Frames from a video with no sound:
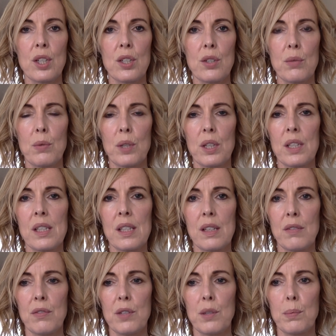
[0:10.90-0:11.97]
to work
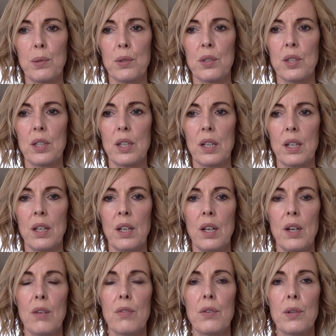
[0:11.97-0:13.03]
safety protocol
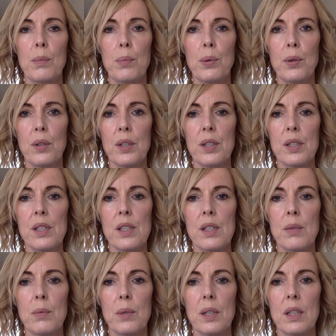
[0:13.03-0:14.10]
for employers
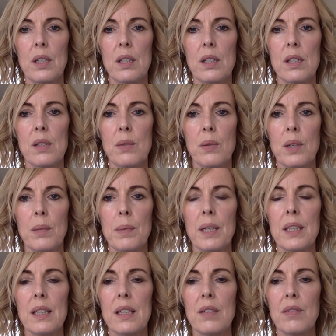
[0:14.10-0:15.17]
and workers, whereby
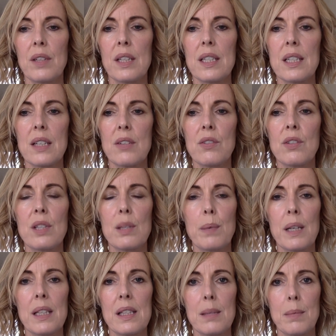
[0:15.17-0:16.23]
they have laid out
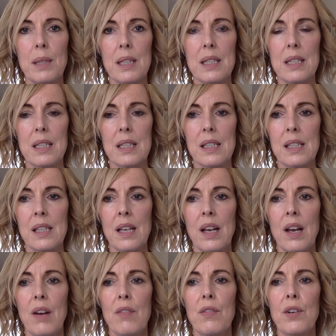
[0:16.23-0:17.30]
responsibilities
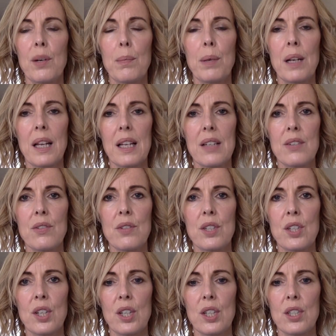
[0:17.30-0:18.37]
for a planned
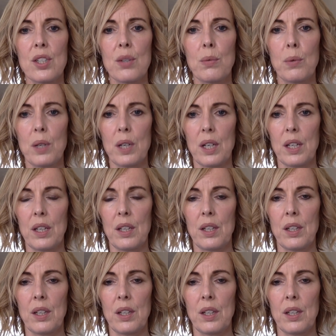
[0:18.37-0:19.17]
return to work.